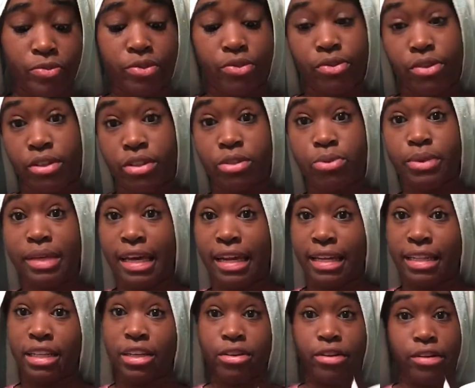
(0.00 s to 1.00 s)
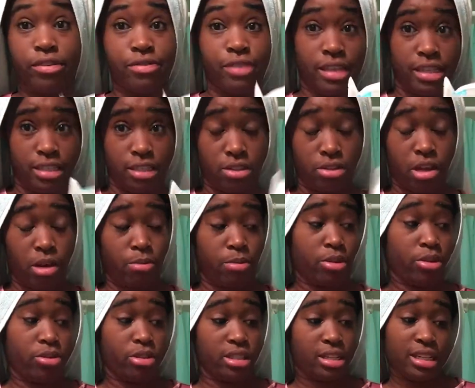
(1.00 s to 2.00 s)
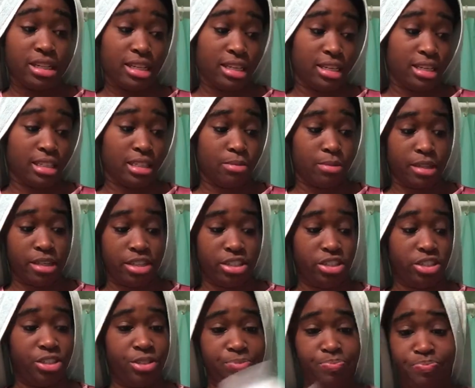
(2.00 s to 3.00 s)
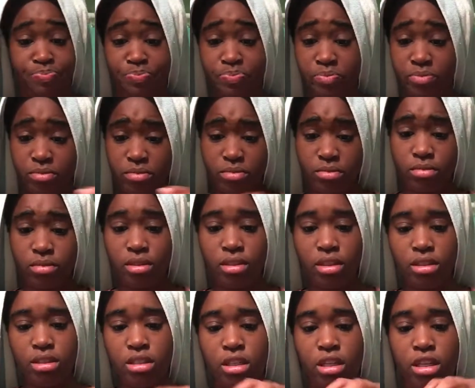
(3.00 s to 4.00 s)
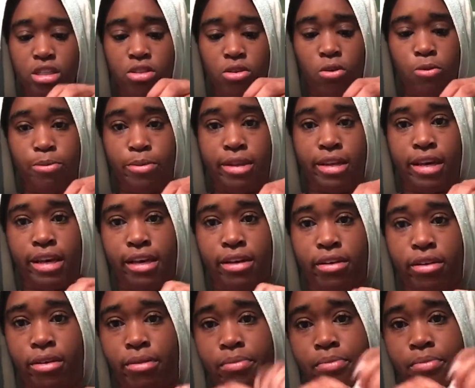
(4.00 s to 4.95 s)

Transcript: first we gotta clean our face. So I'm gonna use a clean sponge. So let's open that up.